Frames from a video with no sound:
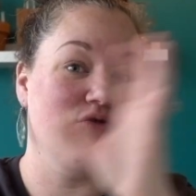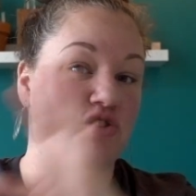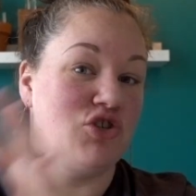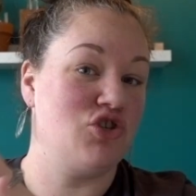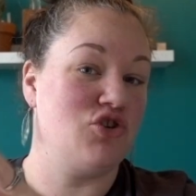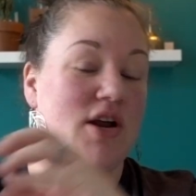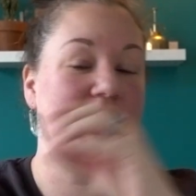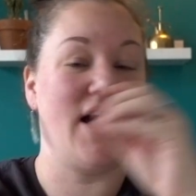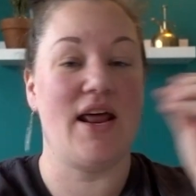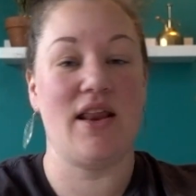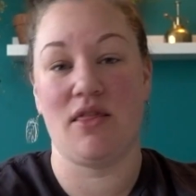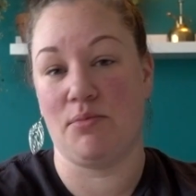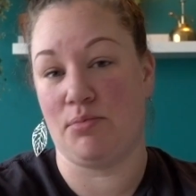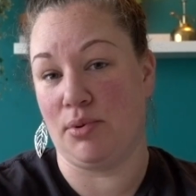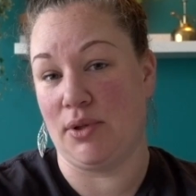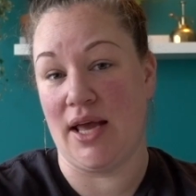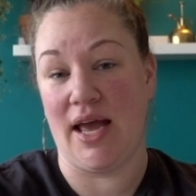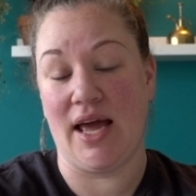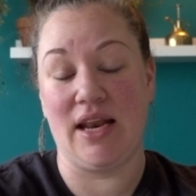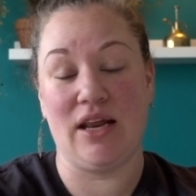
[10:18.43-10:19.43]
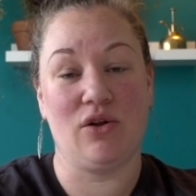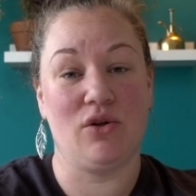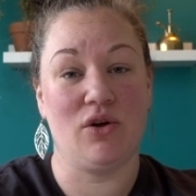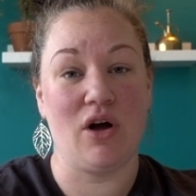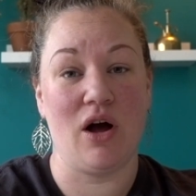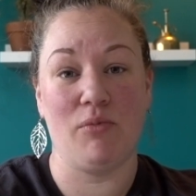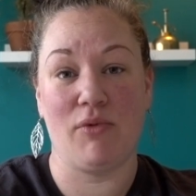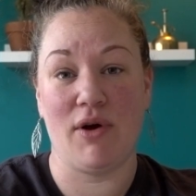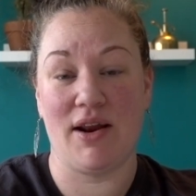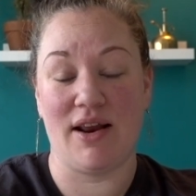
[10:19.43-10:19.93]
Straight out of the plant, it'll
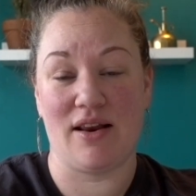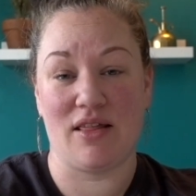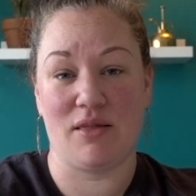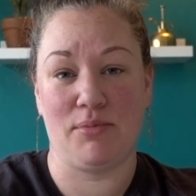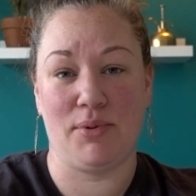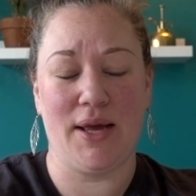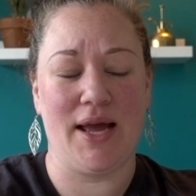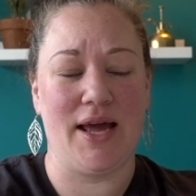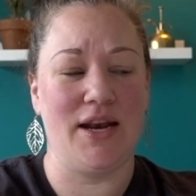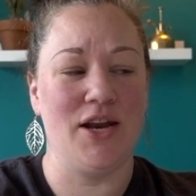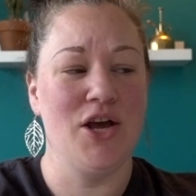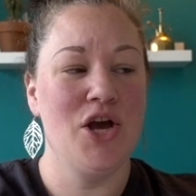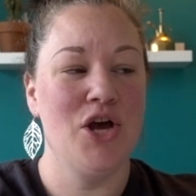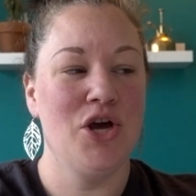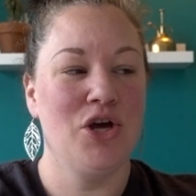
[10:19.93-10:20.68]
come right out of the plant.